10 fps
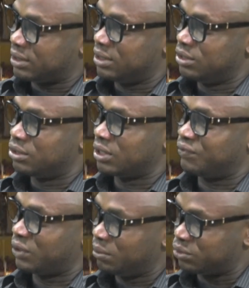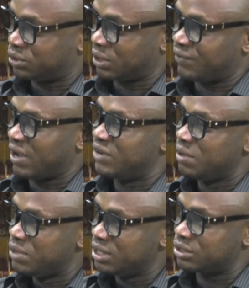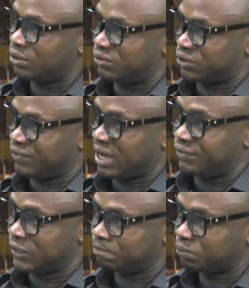is just for them to survive, the means of surviving.